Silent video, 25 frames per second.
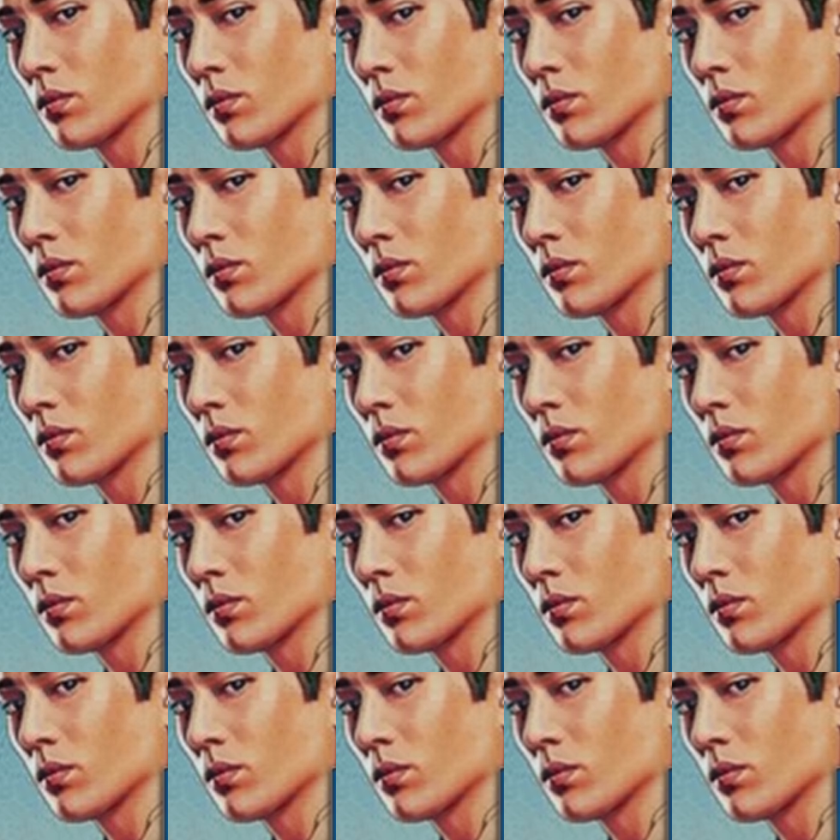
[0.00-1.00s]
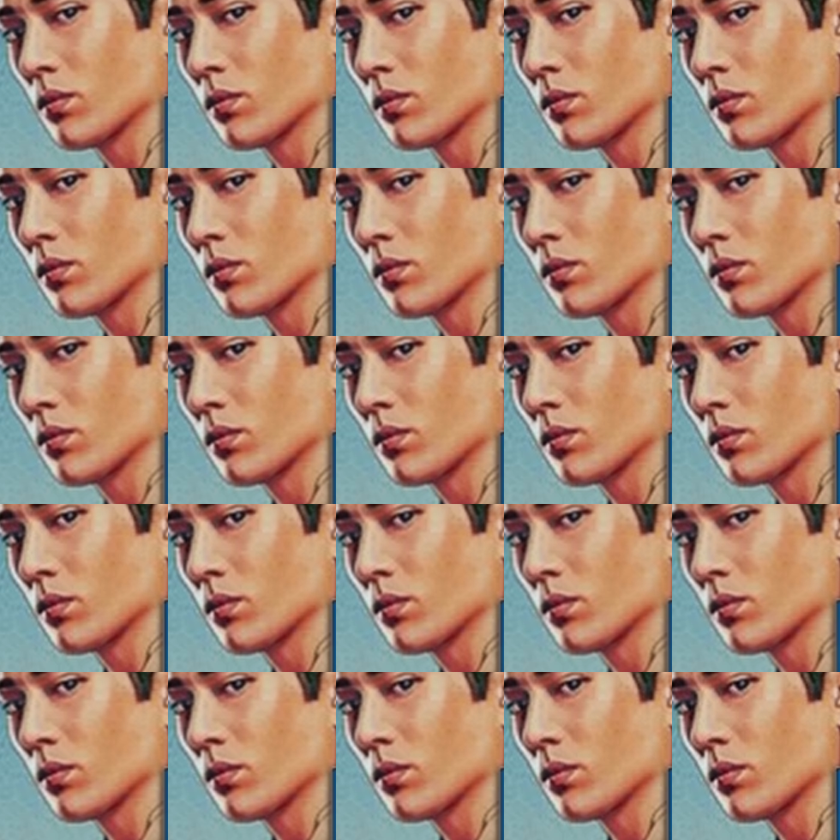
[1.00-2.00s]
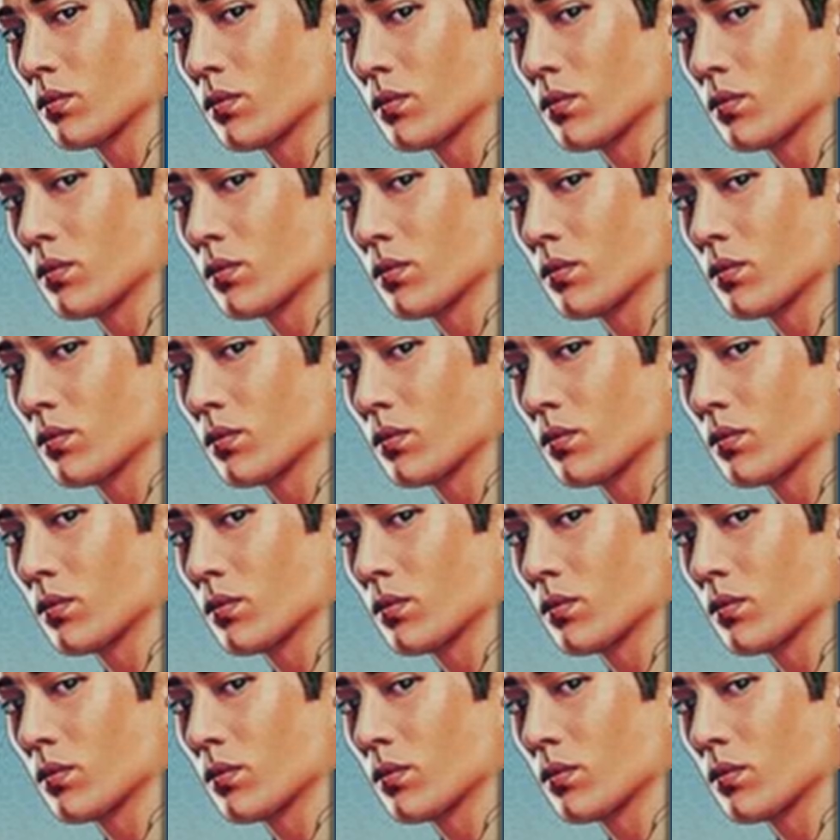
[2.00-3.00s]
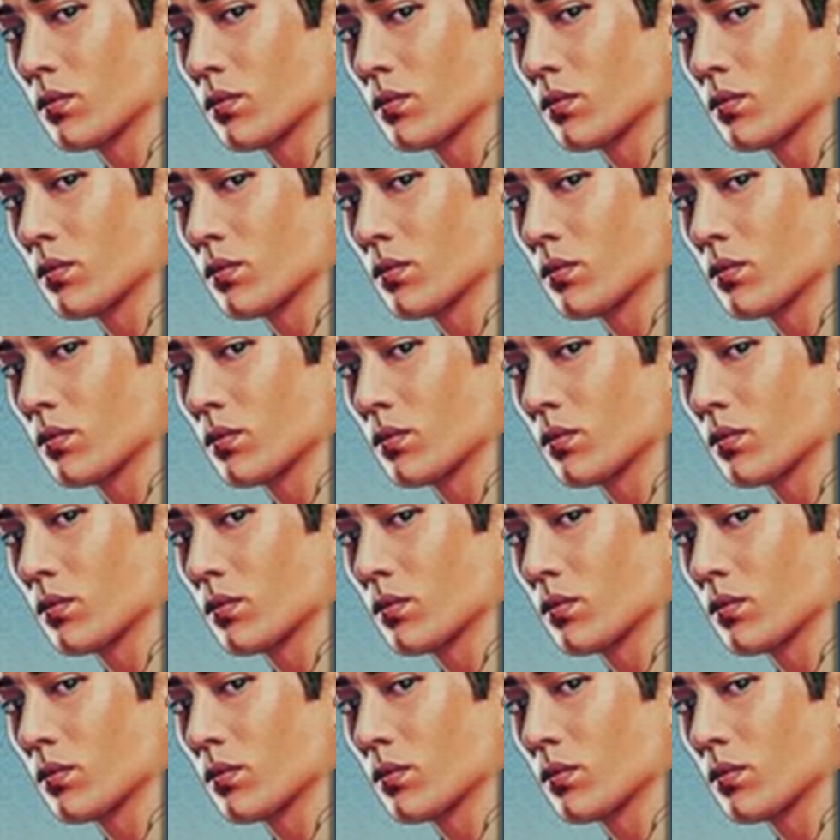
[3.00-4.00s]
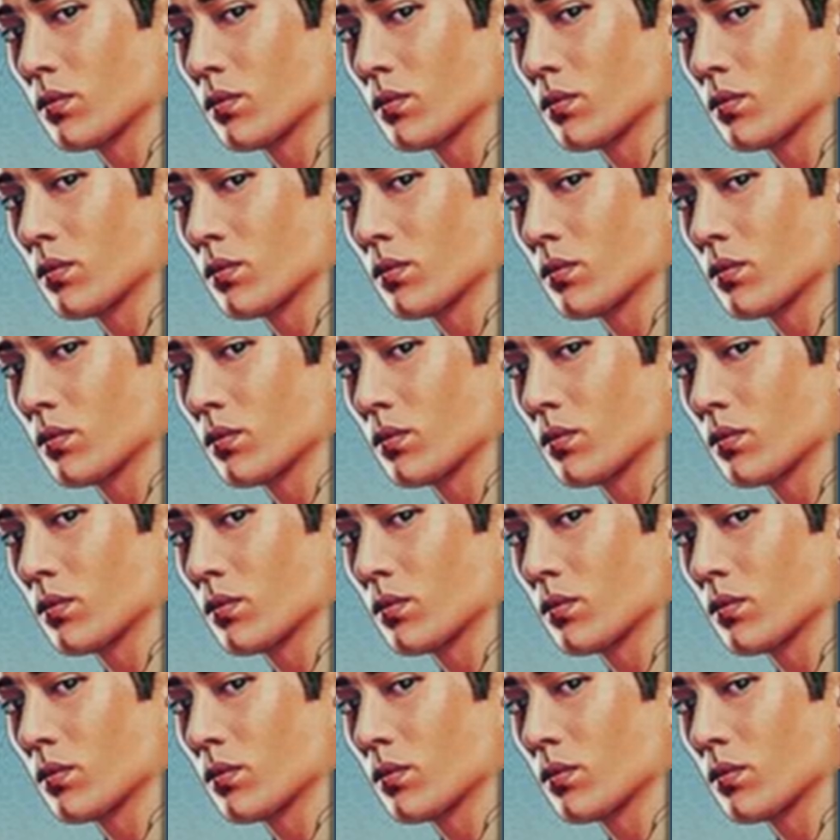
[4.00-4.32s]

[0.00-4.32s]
(silent)